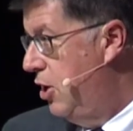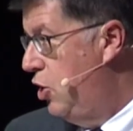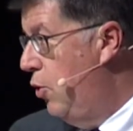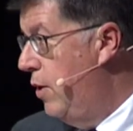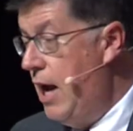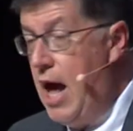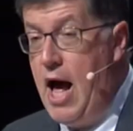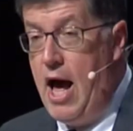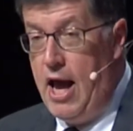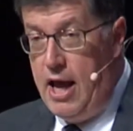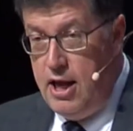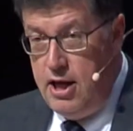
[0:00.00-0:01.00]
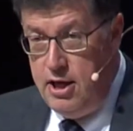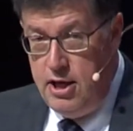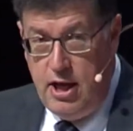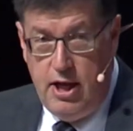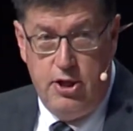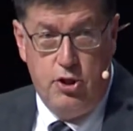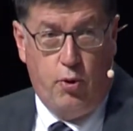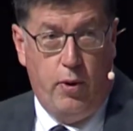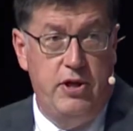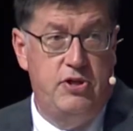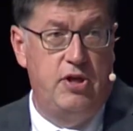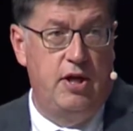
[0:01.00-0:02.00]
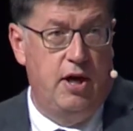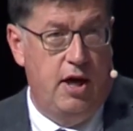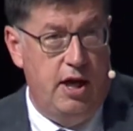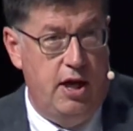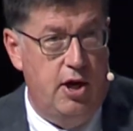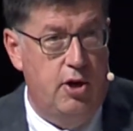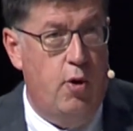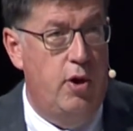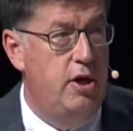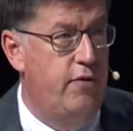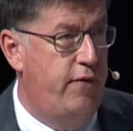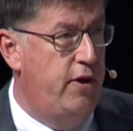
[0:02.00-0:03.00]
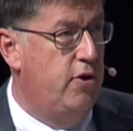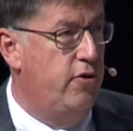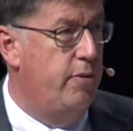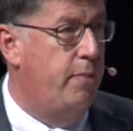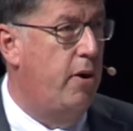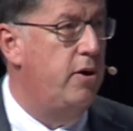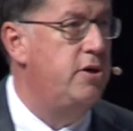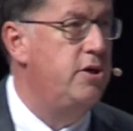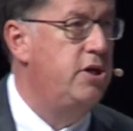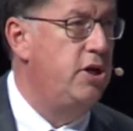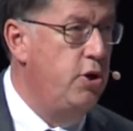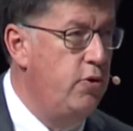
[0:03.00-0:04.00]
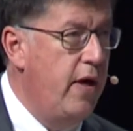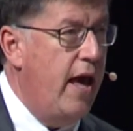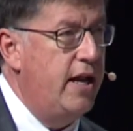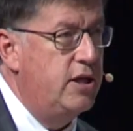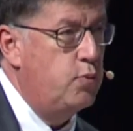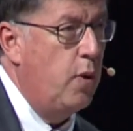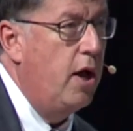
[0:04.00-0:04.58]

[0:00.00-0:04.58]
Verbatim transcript: You and I increasingly are going to feel the burden to do that as